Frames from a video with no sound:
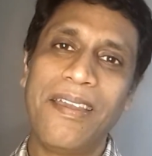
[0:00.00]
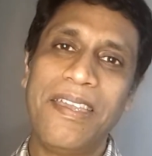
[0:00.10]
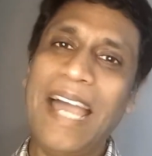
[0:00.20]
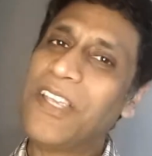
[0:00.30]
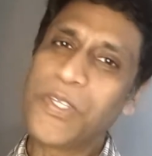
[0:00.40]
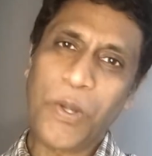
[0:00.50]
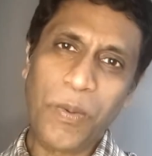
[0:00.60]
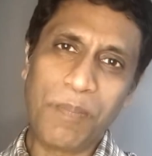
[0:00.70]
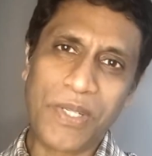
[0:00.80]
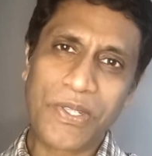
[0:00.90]
He has his
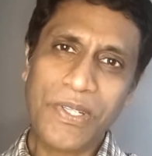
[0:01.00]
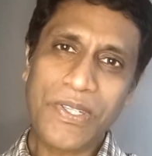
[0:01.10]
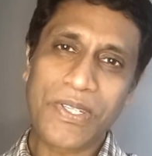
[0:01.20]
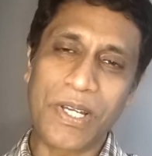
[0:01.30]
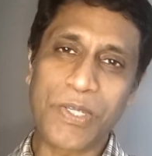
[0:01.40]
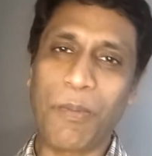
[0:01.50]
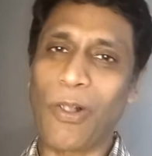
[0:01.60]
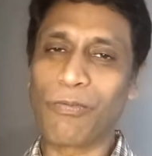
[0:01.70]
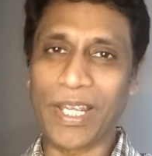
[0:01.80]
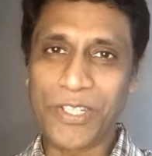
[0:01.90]
own business, a
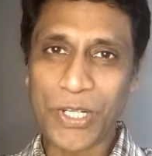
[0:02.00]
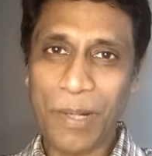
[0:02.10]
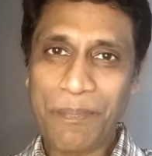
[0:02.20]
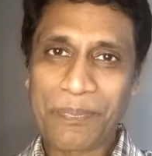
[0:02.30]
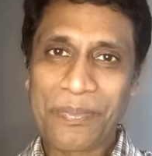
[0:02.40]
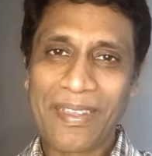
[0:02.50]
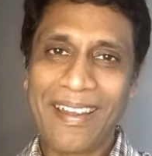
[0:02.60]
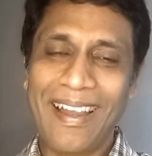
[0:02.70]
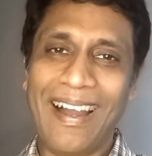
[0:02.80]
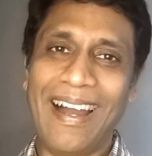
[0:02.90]
small venture,
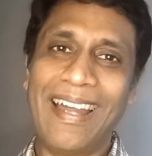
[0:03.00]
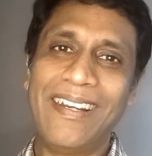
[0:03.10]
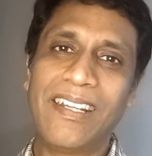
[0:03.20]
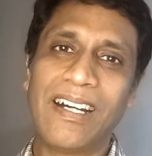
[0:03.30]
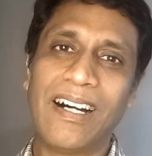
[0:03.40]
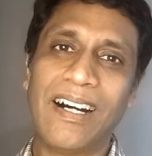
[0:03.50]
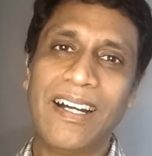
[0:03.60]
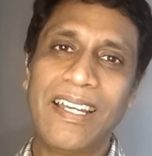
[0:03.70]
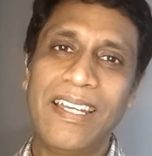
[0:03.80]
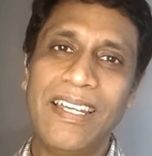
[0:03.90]
and
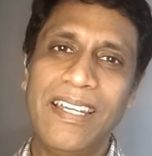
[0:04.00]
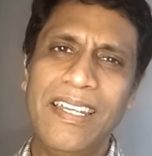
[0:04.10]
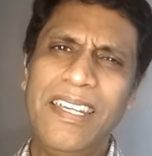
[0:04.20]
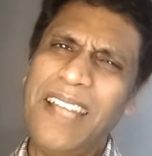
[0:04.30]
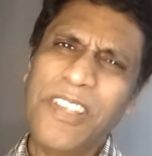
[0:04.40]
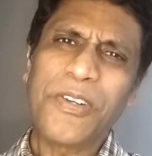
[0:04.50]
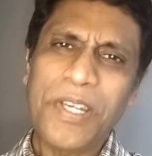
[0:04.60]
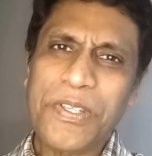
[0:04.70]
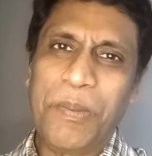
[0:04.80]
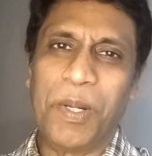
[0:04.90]
he does
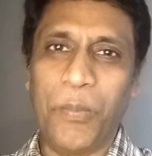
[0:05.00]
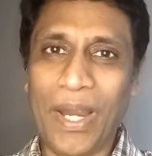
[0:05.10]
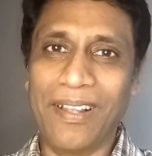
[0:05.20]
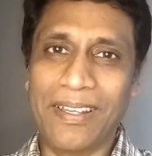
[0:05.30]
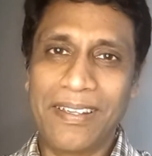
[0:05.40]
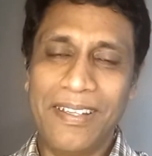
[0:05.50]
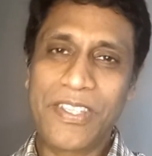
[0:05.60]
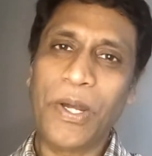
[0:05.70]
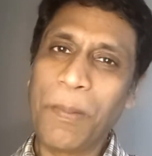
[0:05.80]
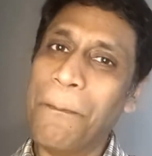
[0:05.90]
reasonably well.
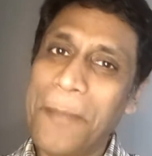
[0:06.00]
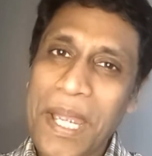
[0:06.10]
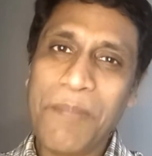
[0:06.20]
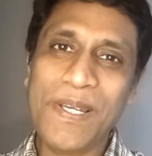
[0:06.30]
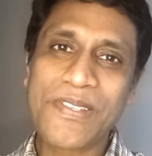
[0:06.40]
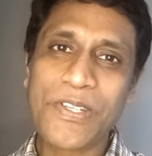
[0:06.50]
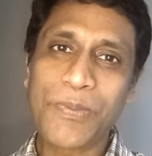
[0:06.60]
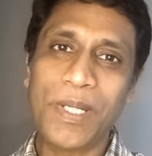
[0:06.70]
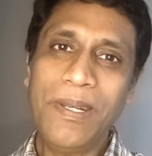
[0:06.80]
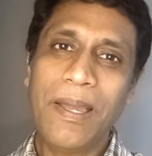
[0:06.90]
He's not a big
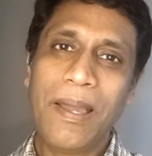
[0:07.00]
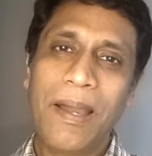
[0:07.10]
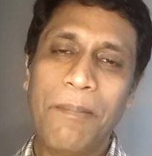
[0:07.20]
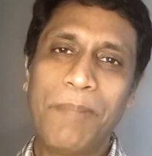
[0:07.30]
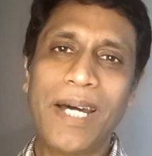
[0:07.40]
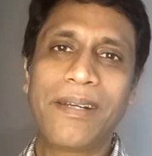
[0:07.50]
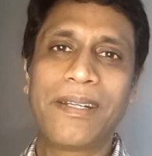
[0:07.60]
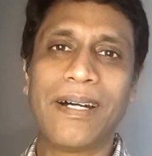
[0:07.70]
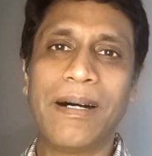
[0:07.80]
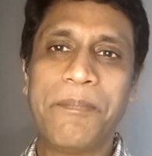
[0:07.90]
businessman, but
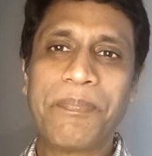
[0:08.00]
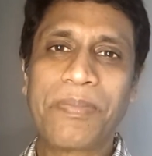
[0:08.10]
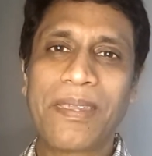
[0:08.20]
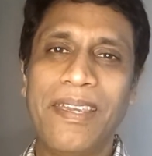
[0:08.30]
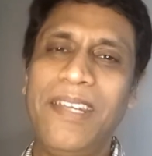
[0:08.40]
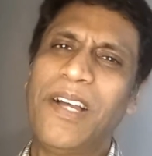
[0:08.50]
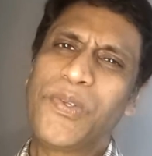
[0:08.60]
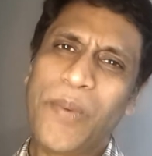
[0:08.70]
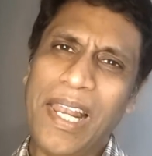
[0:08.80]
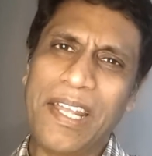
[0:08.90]
he
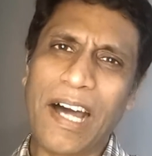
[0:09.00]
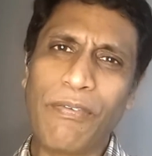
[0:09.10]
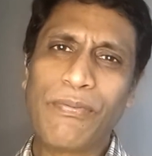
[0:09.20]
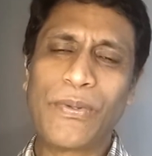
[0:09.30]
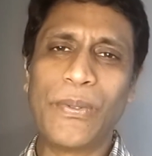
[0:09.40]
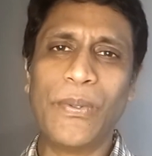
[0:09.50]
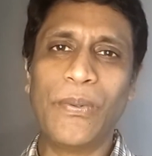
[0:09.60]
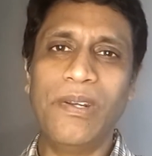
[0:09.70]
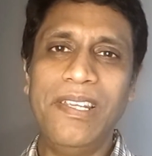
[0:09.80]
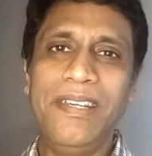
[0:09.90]
does well enough
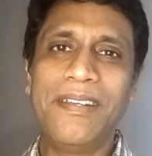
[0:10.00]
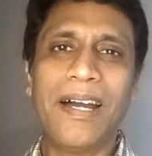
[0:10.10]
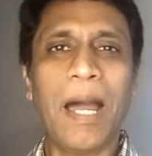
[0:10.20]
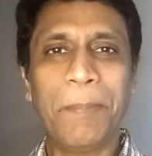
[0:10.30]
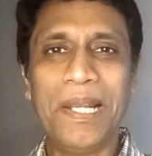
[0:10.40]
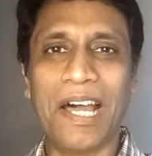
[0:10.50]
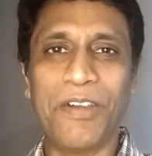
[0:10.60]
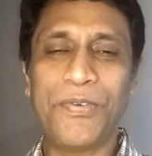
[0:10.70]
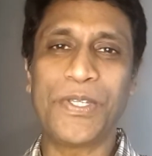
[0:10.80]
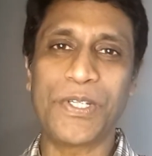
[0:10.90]
to lead a happy
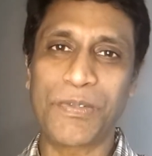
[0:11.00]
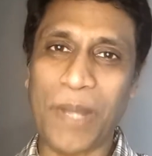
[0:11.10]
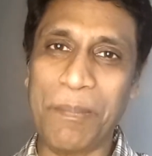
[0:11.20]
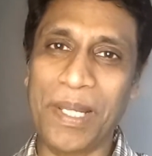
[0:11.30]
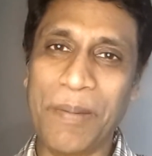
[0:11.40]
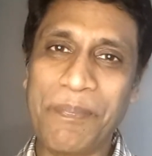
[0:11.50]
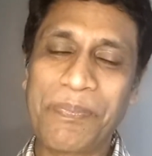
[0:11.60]
life with his family.